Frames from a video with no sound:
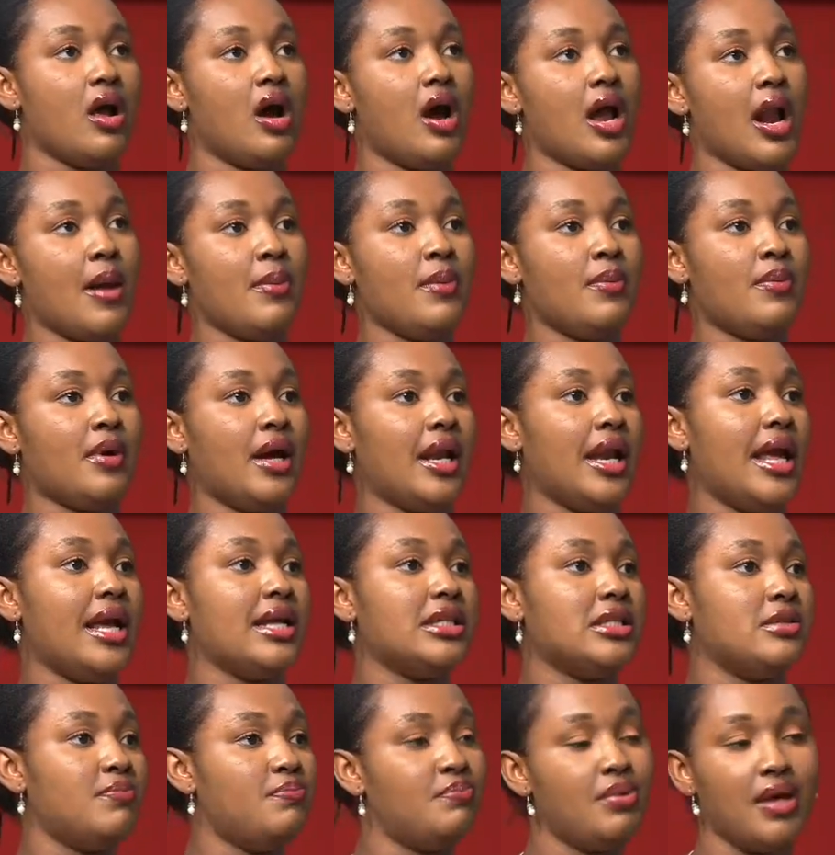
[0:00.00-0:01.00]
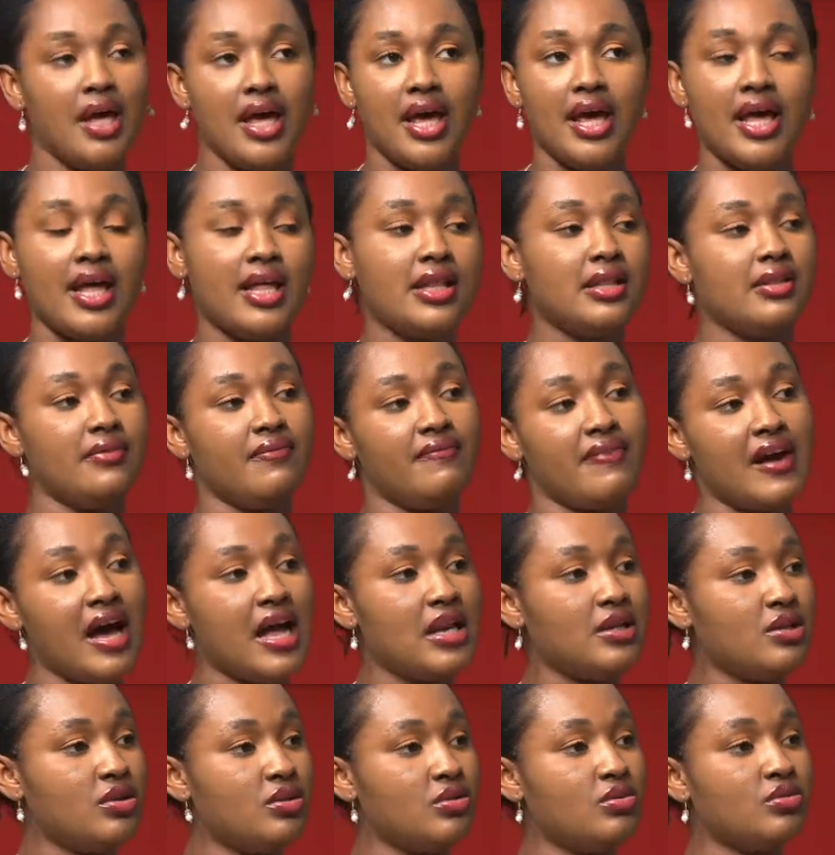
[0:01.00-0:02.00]
Other people are like, the pay, the
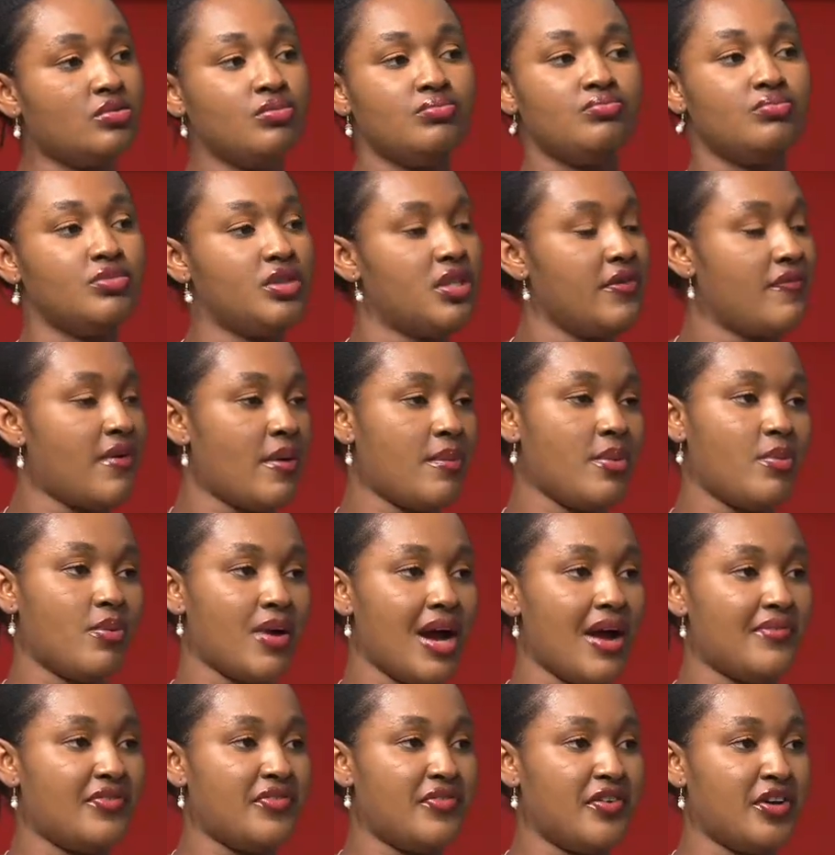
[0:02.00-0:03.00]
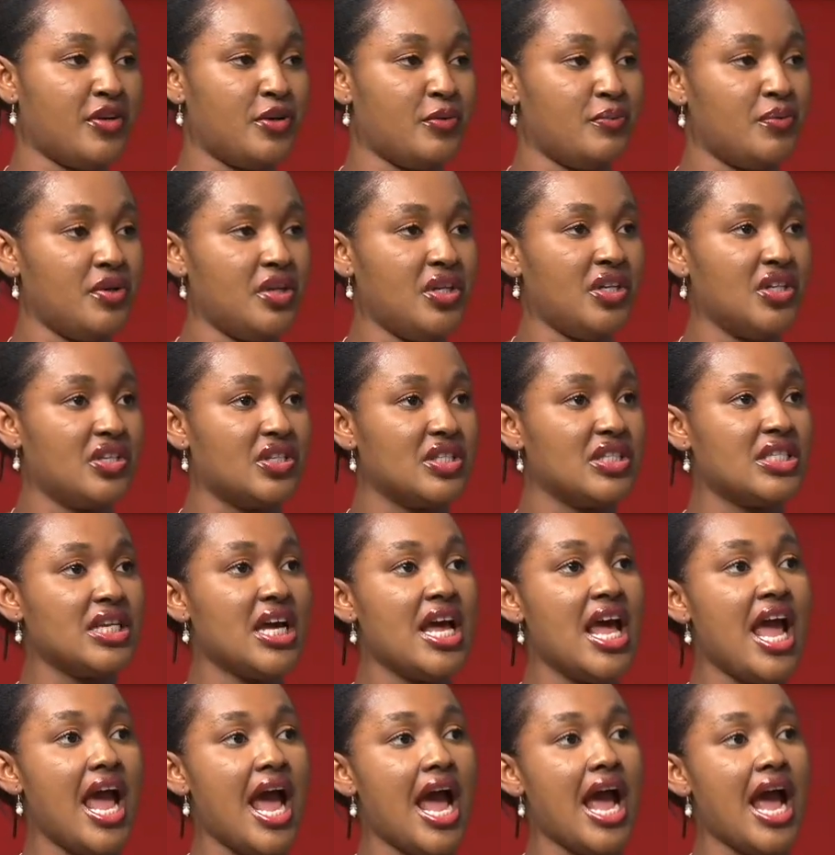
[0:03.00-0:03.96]
value. Different people have different opinions.